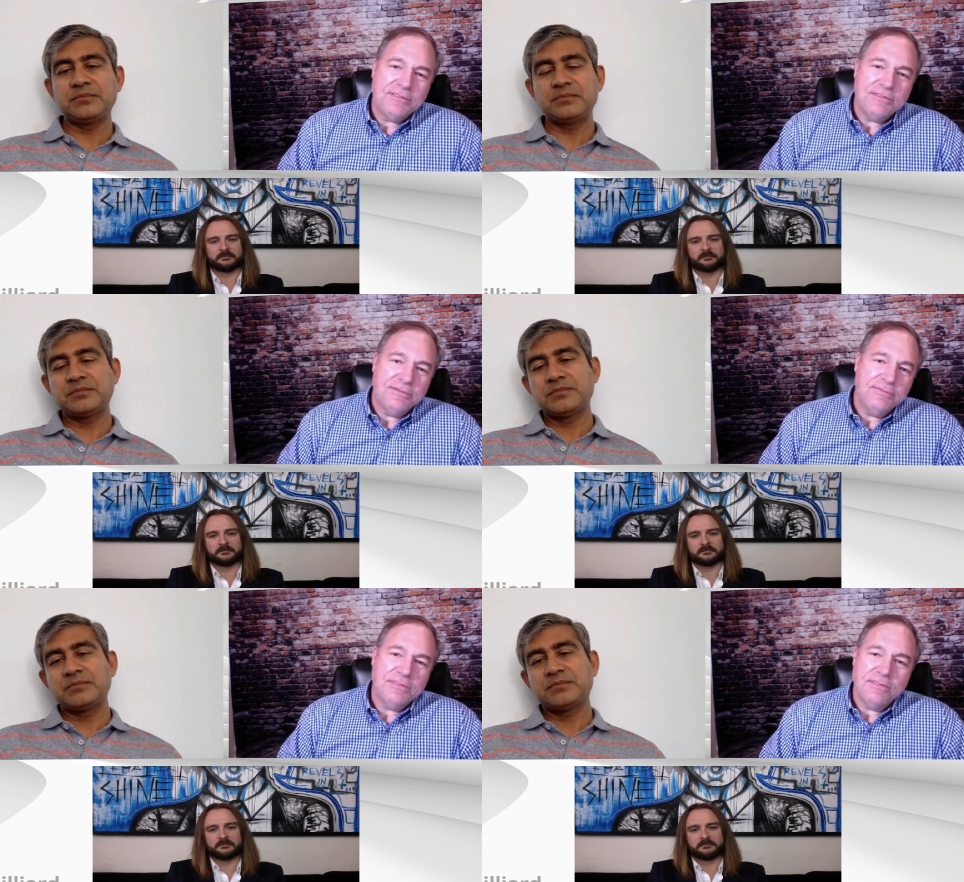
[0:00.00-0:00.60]

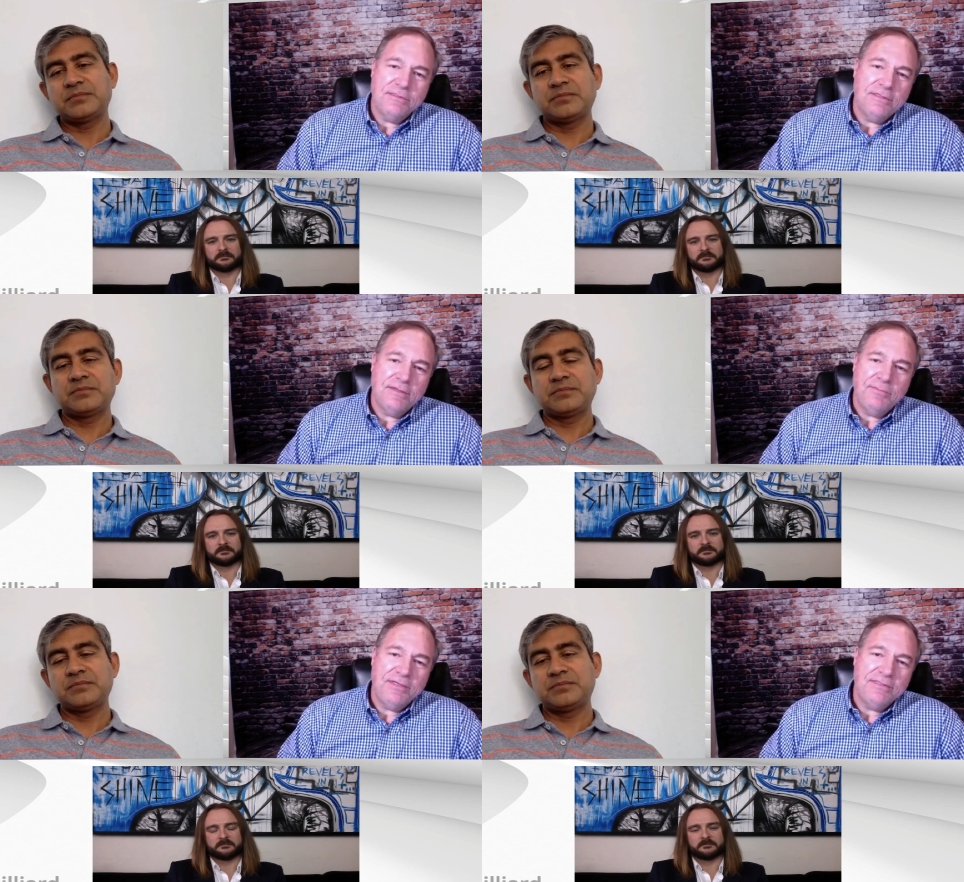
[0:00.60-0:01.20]
Speaker 1: systems
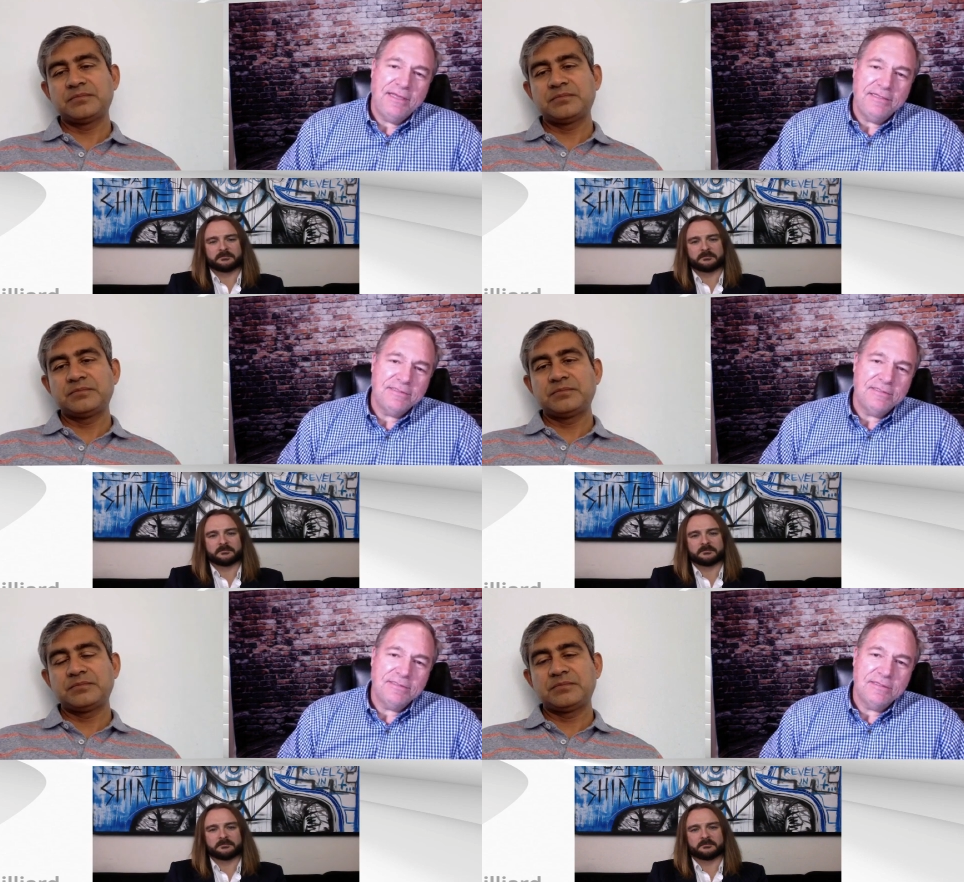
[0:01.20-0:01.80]
and uh, big
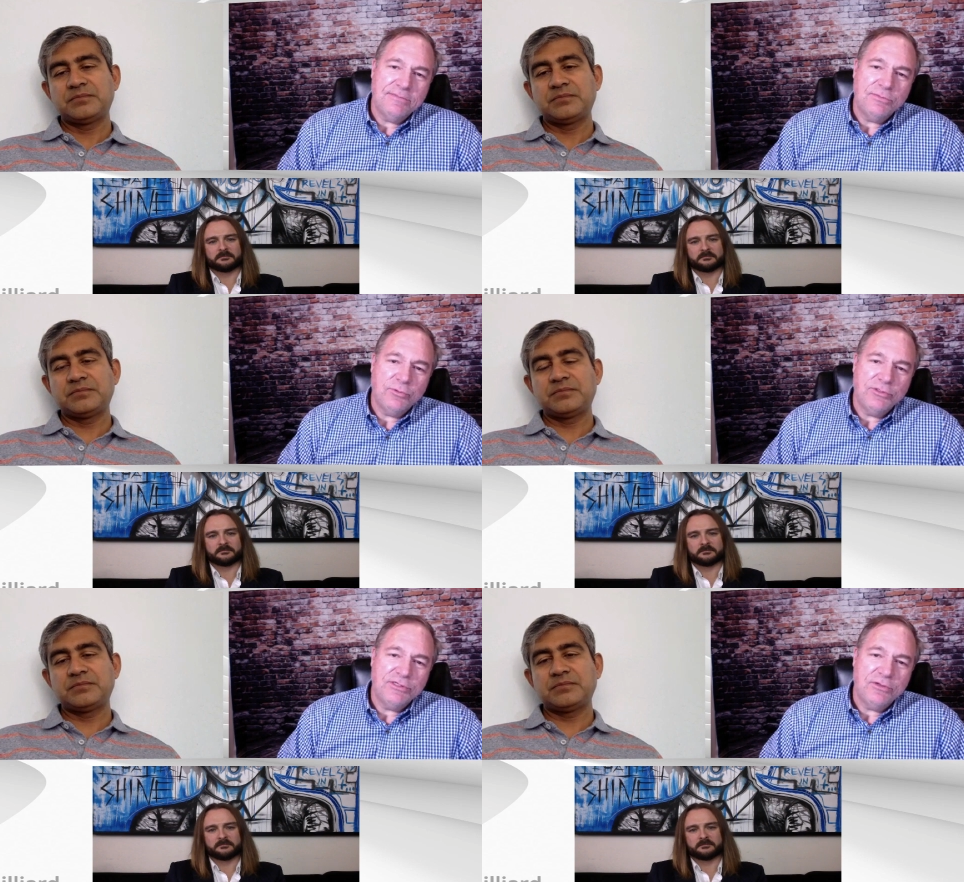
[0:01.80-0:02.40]
data
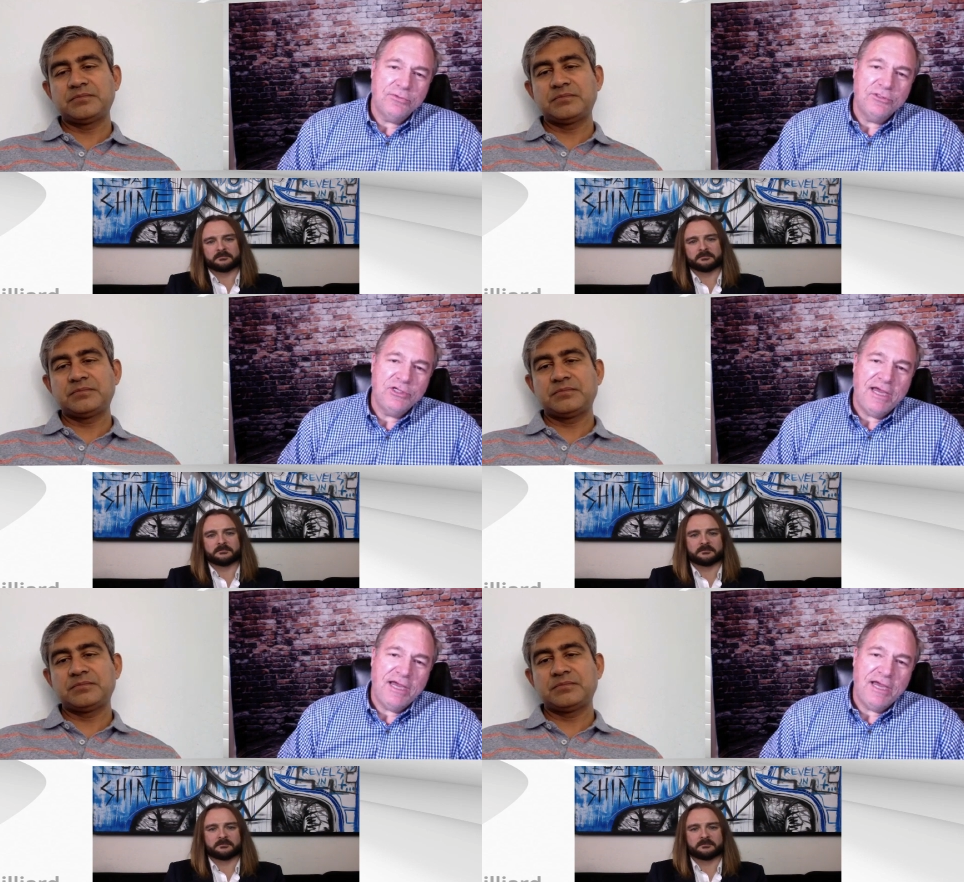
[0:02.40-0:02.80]
systems more so